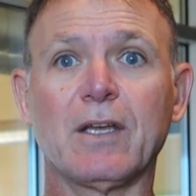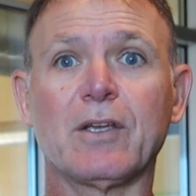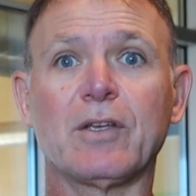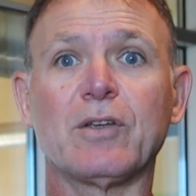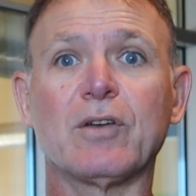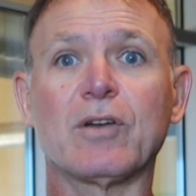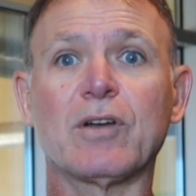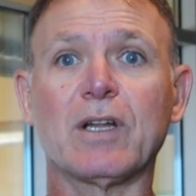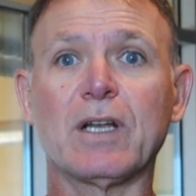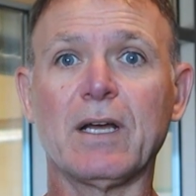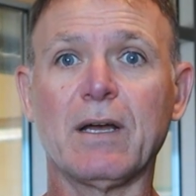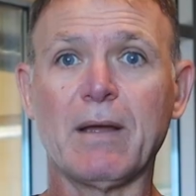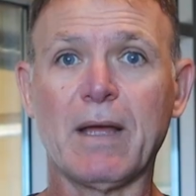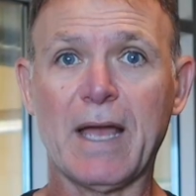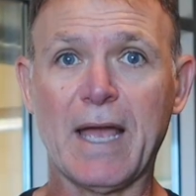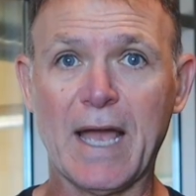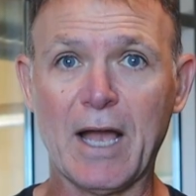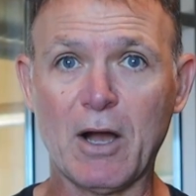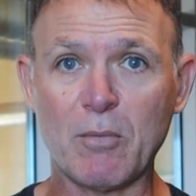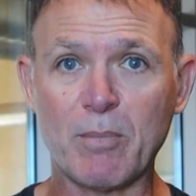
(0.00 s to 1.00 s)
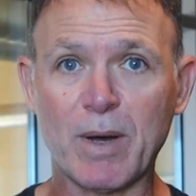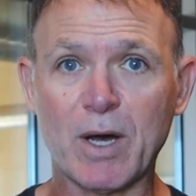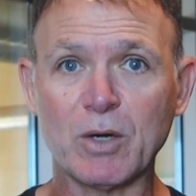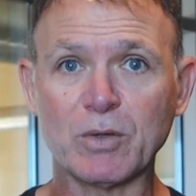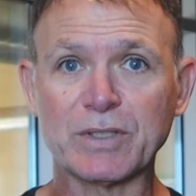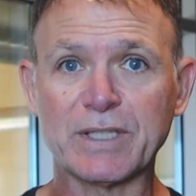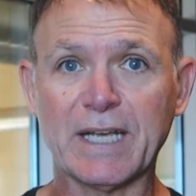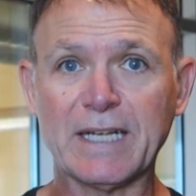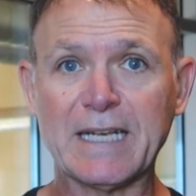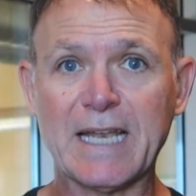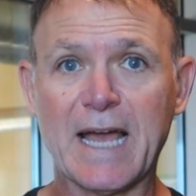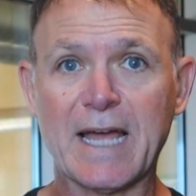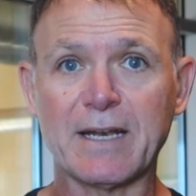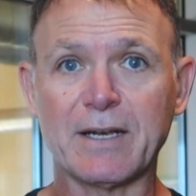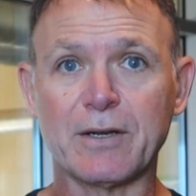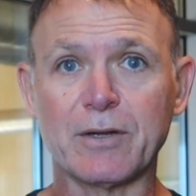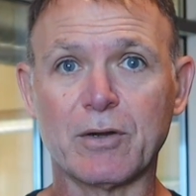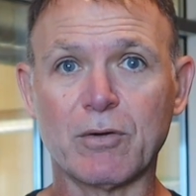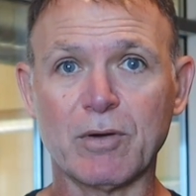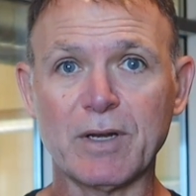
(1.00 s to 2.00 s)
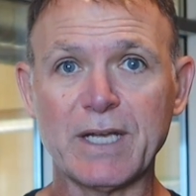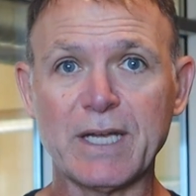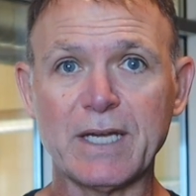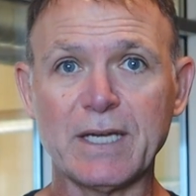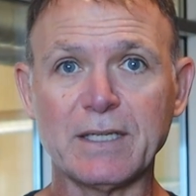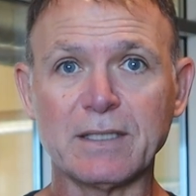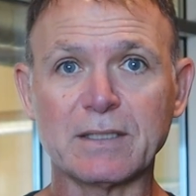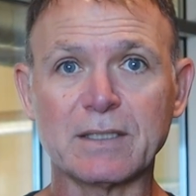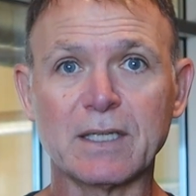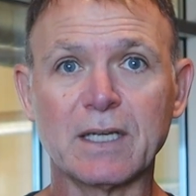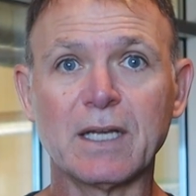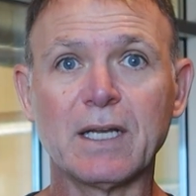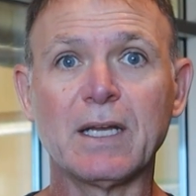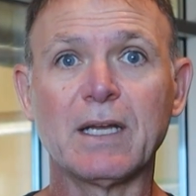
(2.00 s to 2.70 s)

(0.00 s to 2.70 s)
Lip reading: You're going to elbows at 90 degrees